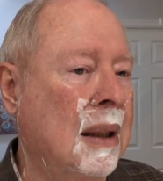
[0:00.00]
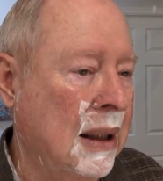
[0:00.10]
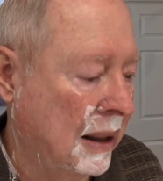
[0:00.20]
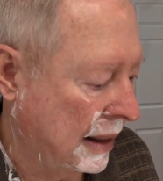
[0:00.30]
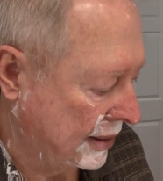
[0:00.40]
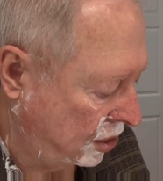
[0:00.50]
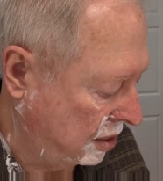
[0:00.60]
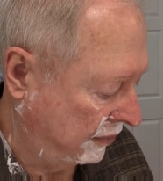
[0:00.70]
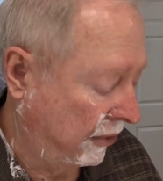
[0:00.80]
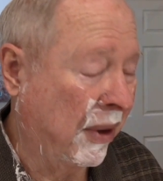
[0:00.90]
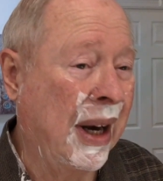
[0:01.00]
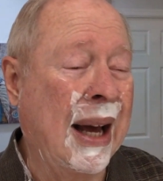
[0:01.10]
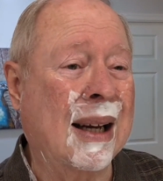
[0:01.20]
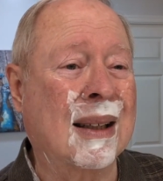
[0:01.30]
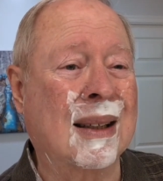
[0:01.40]
And that's good for the
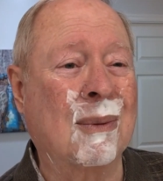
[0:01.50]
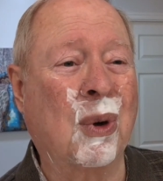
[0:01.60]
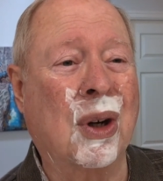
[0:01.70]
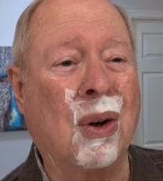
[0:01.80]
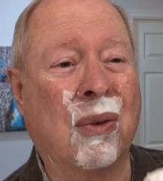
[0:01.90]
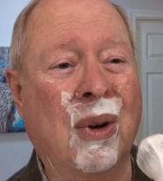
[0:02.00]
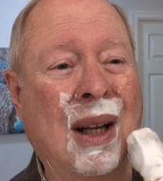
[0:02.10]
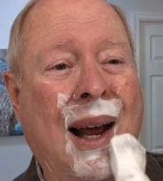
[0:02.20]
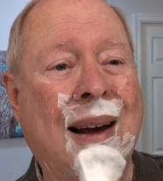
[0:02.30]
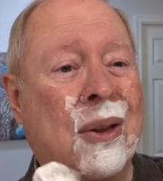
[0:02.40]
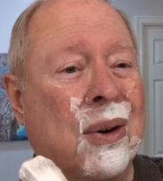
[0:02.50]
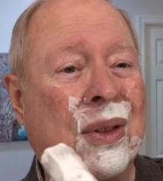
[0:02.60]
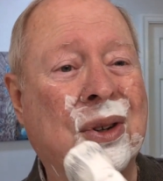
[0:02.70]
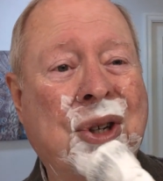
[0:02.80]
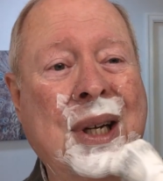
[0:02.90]
neck. We're going to re-lather
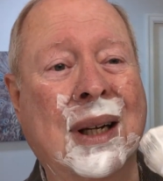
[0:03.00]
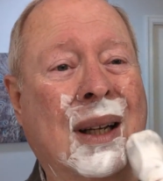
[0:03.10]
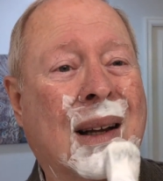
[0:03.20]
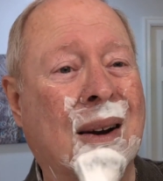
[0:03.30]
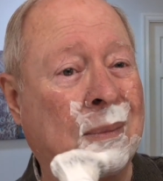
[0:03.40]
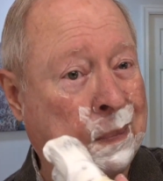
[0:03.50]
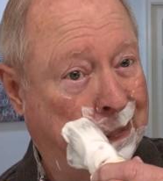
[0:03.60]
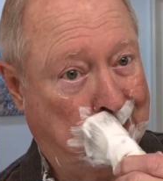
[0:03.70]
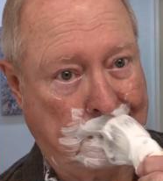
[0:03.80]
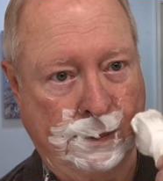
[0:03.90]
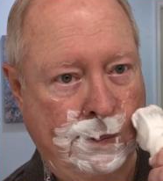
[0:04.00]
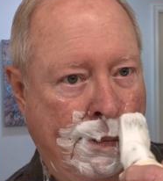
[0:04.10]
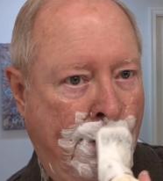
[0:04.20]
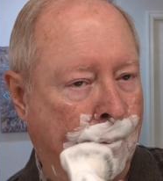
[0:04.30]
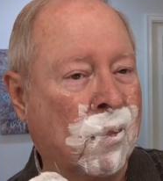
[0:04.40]
the chin a little
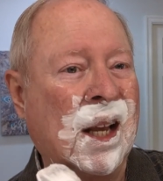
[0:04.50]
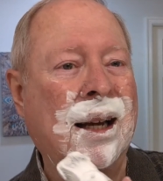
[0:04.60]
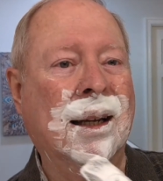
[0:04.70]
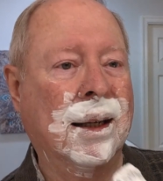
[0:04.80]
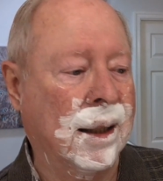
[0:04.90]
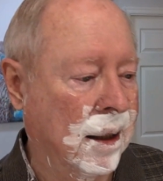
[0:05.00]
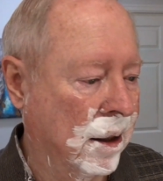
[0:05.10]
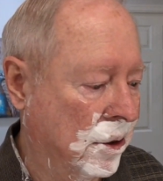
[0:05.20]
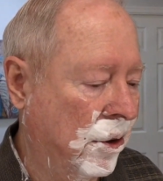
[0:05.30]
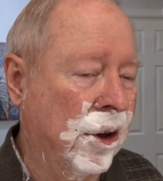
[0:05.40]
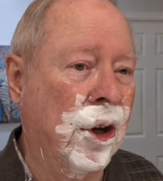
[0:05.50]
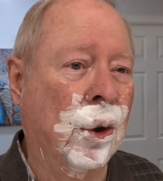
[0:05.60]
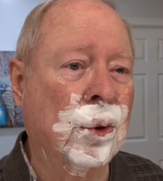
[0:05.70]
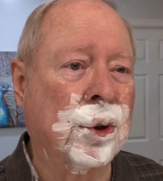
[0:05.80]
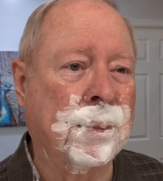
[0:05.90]
and under the
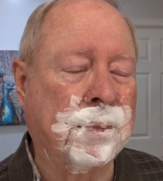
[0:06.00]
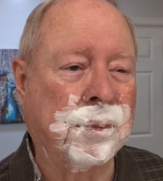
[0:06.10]
nose.